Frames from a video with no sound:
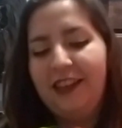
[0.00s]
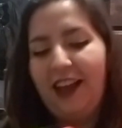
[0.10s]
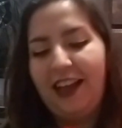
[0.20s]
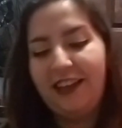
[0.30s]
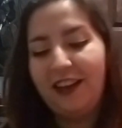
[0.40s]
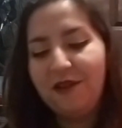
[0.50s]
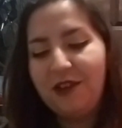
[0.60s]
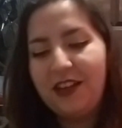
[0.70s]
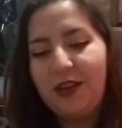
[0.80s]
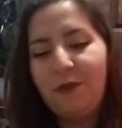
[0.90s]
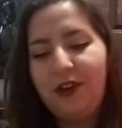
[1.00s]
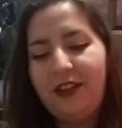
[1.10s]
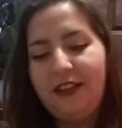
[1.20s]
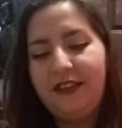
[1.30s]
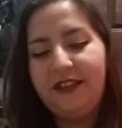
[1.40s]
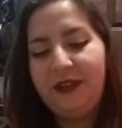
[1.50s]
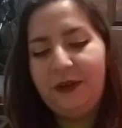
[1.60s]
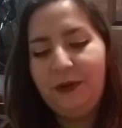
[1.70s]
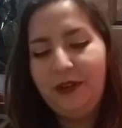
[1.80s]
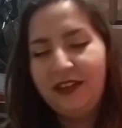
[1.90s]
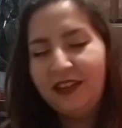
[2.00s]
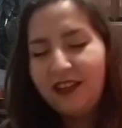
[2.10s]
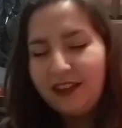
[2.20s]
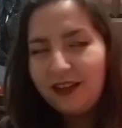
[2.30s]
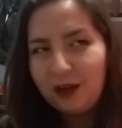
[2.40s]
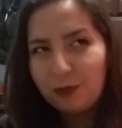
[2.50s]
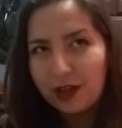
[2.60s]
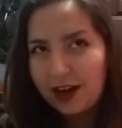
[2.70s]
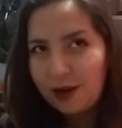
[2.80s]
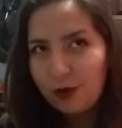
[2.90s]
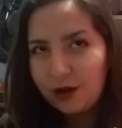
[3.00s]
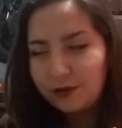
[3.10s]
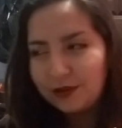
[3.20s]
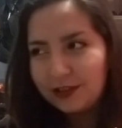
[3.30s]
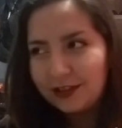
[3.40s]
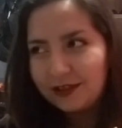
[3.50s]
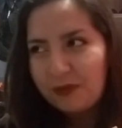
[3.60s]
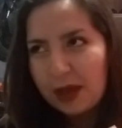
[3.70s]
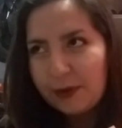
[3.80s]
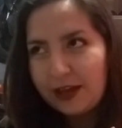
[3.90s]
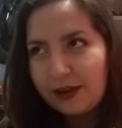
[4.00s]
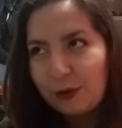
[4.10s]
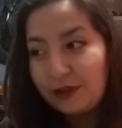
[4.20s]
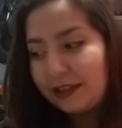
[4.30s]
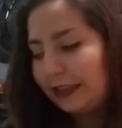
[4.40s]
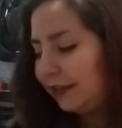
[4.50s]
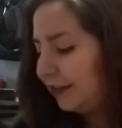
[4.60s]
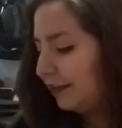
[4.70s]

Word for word: I kind of want to keep one of these too, but I won't. Maybe. We'll see.